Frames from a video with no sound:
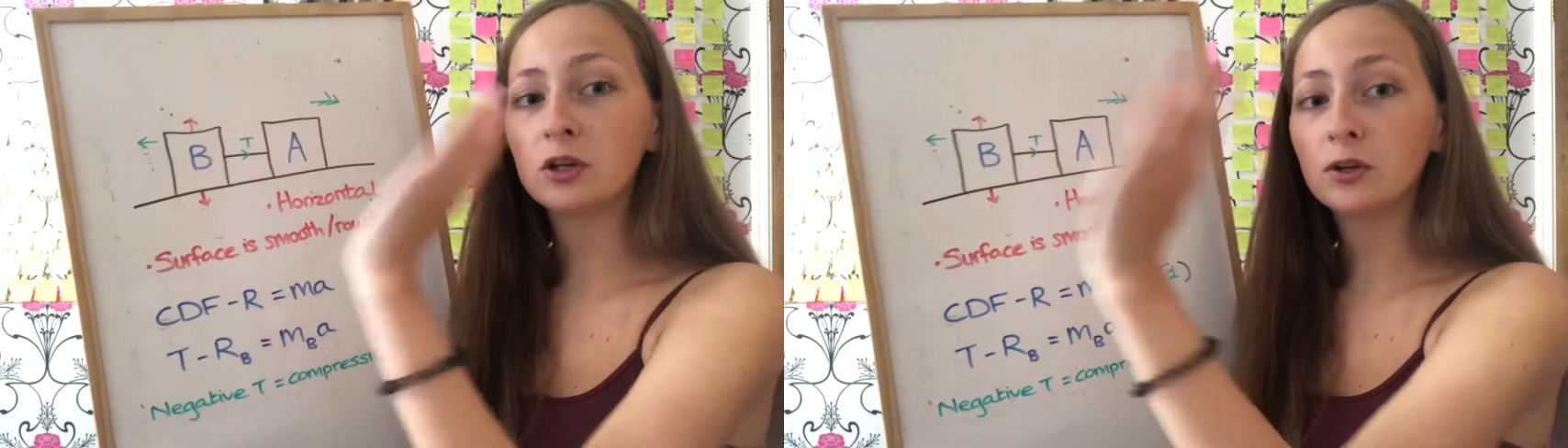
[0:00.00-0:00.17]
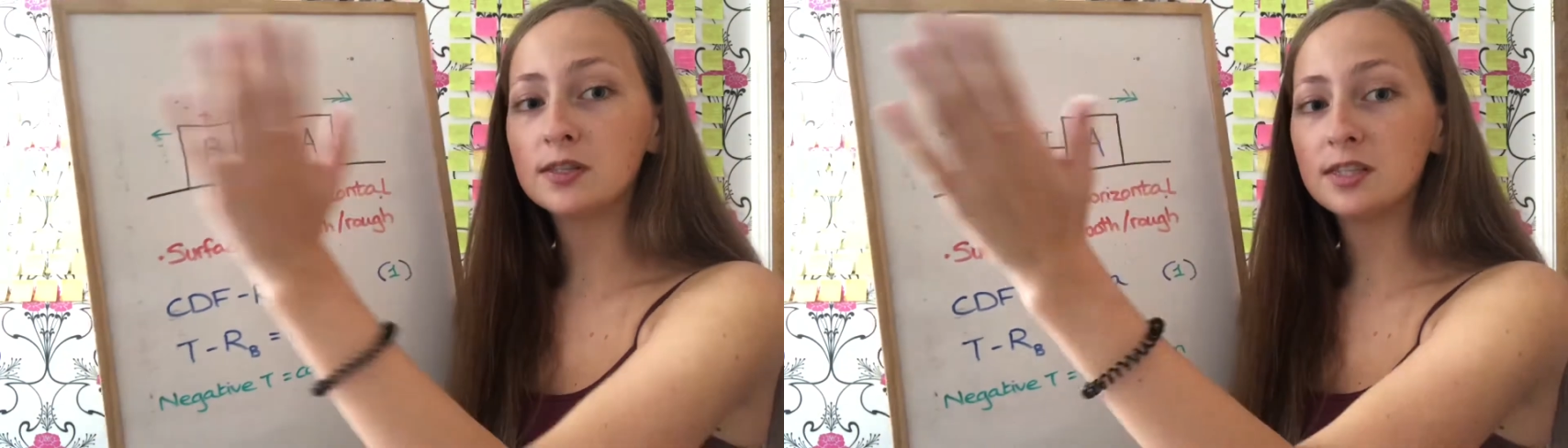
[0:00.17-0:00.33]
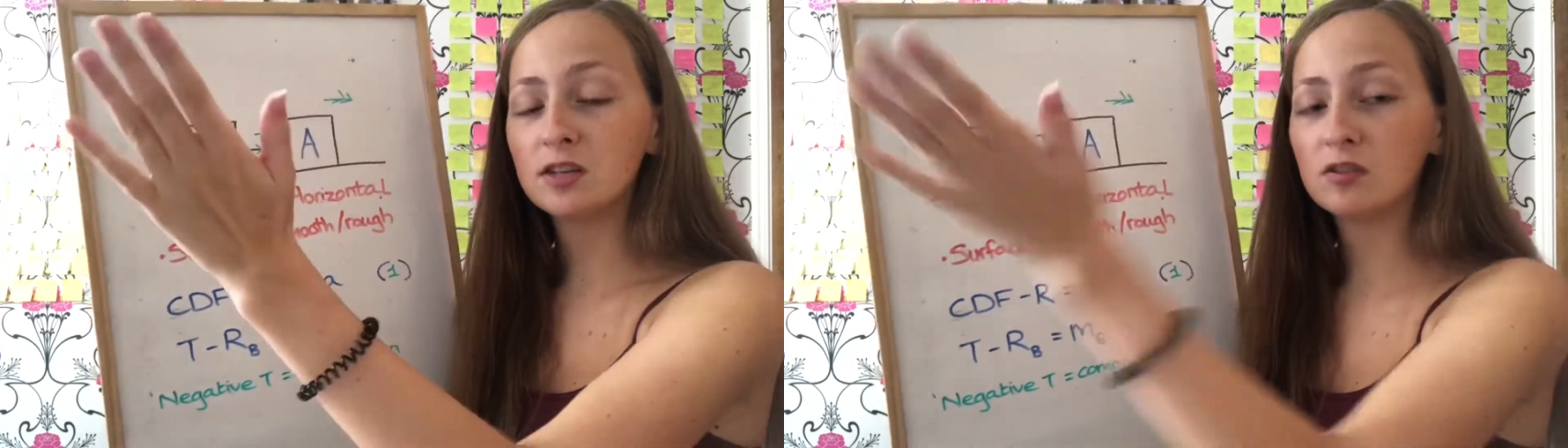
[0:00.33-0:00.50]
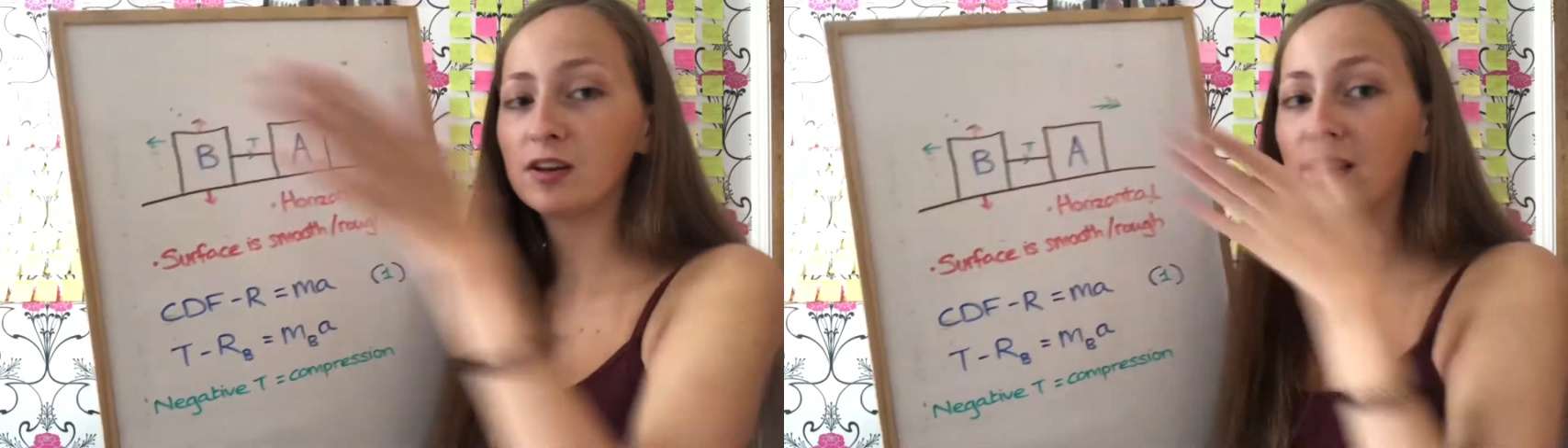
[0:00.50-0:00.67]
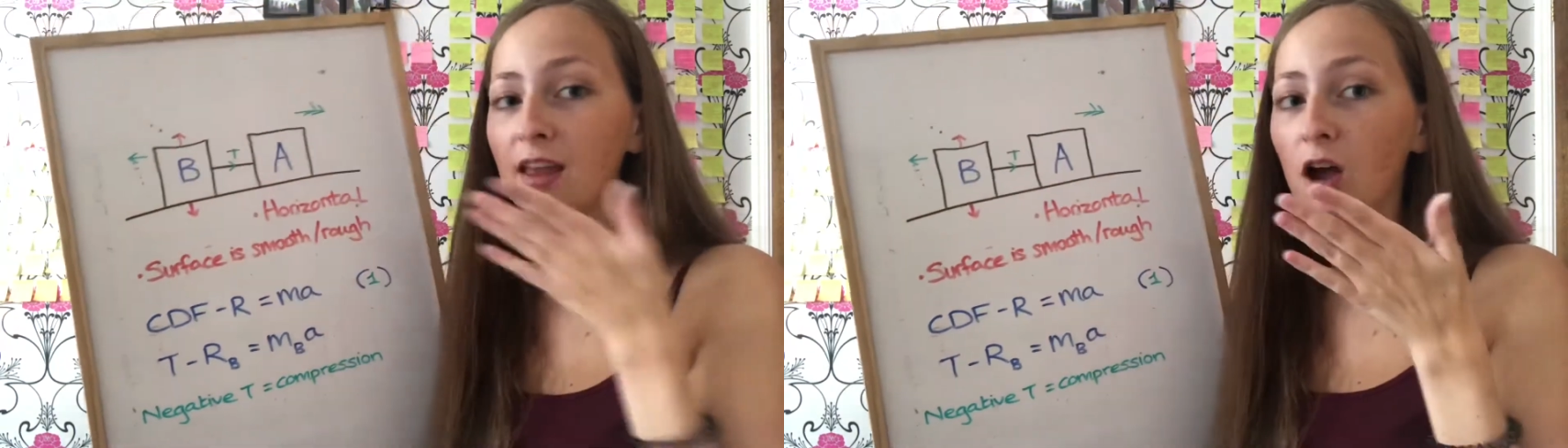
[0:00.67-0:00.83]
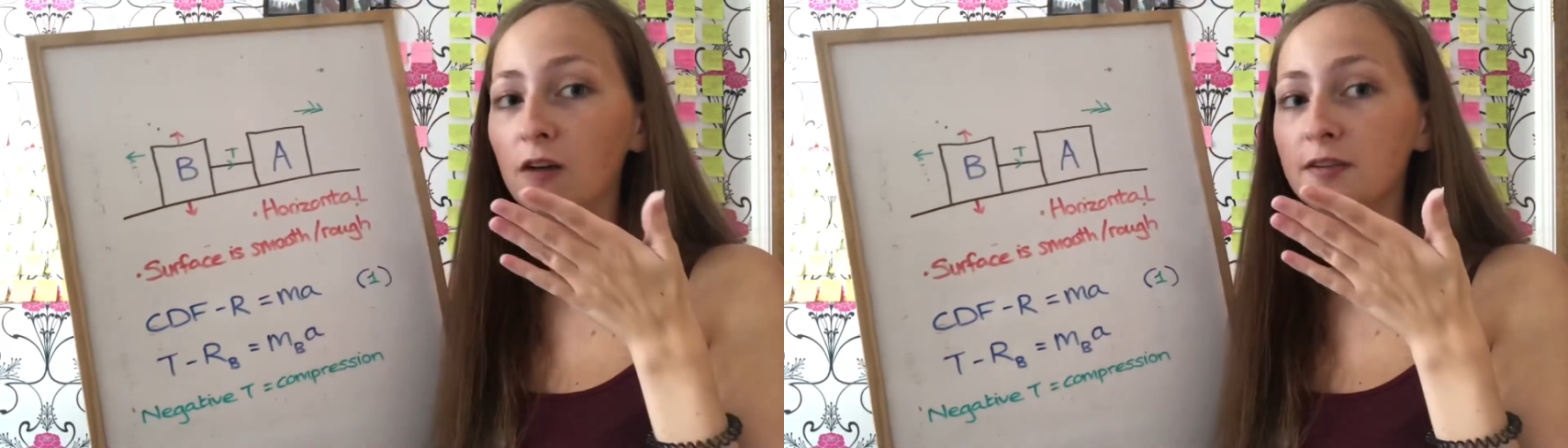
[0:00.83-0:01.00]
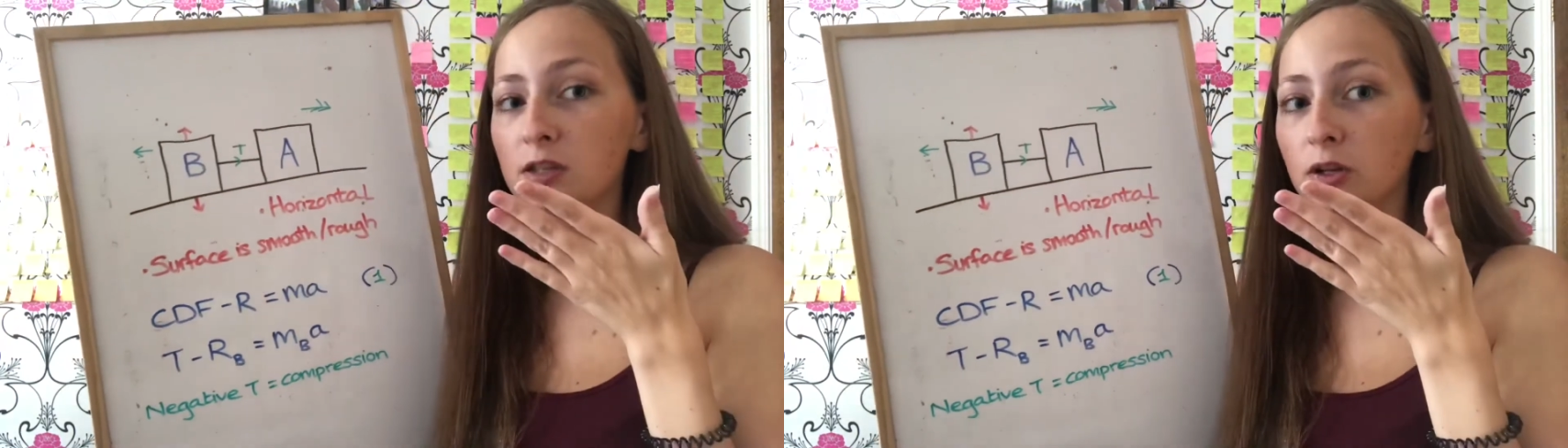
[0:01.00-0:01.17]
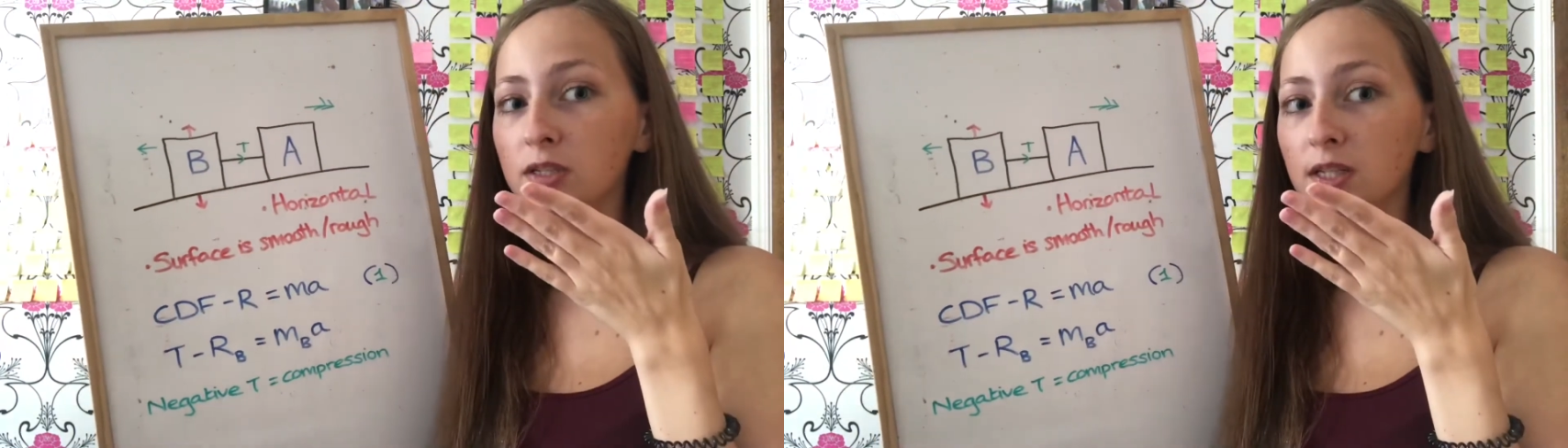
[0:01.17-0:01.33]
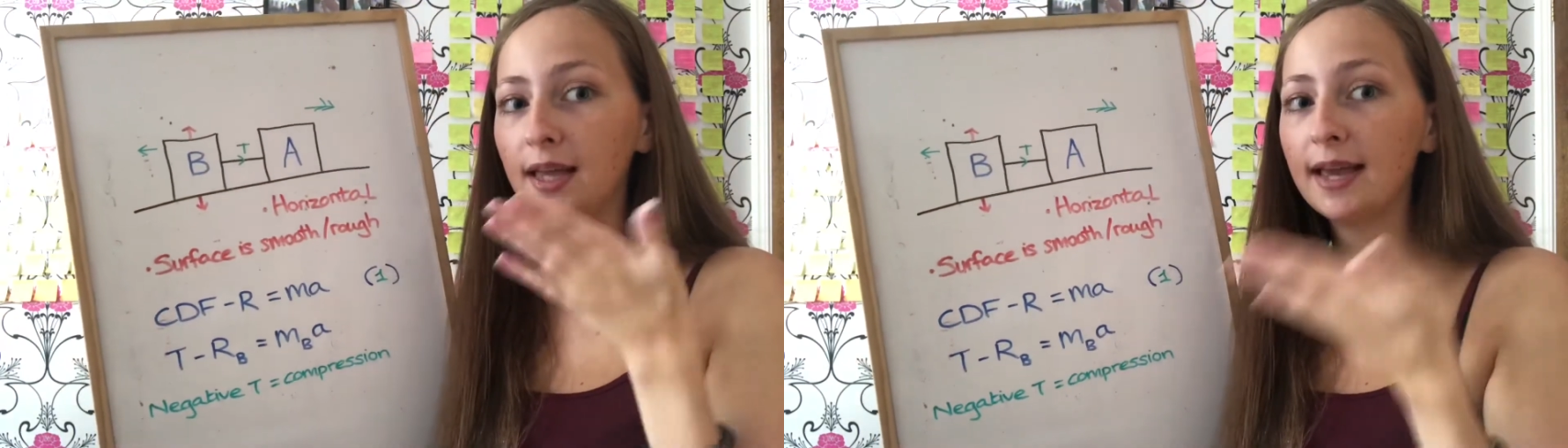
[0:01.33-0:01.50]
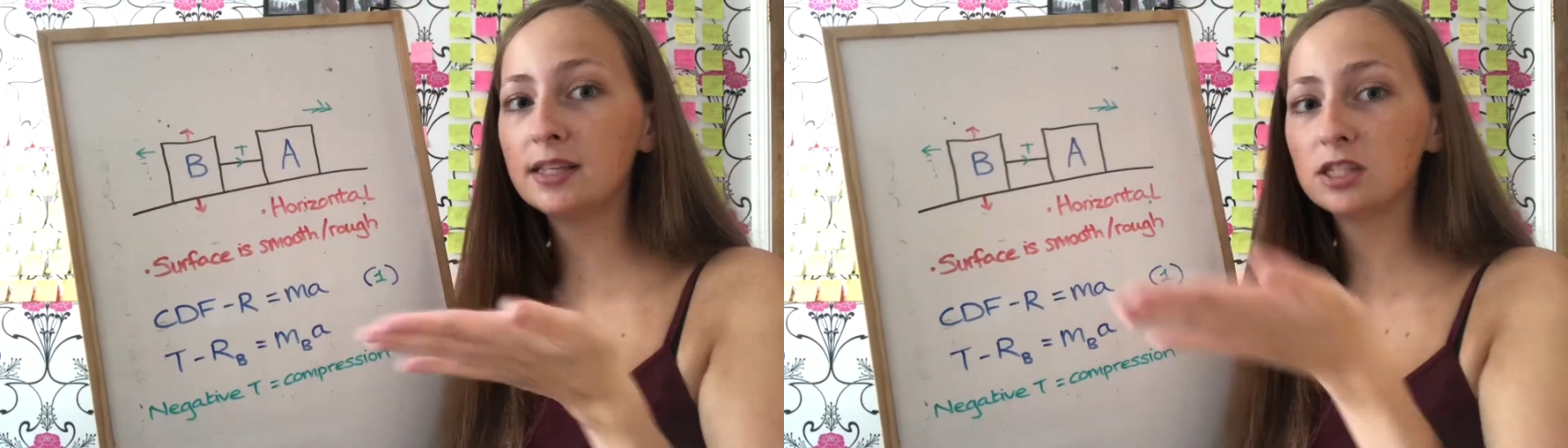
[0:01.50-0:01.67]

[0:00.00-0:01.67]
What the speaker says: you're considering it horizontally,